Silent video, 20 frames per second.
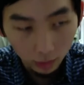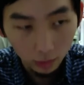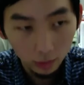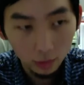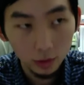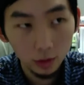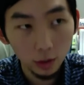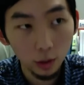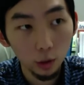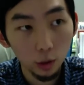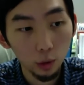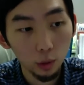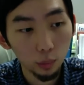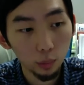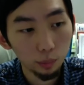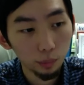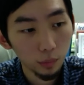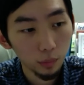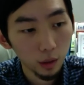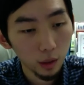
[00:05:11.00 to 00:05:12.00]
So
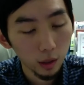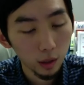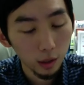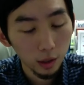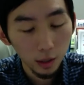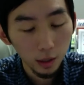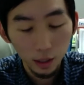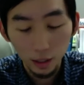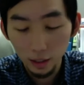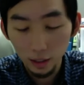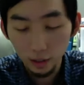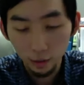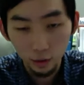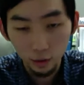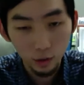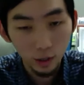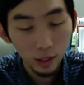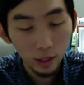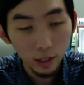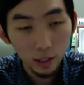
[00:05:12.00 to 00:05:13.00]
in
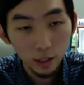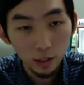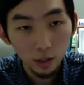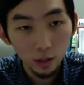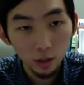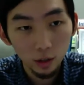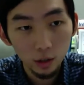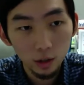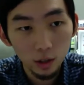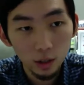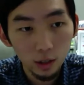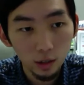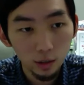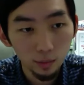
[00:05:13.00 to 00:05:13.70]
Australian dollars,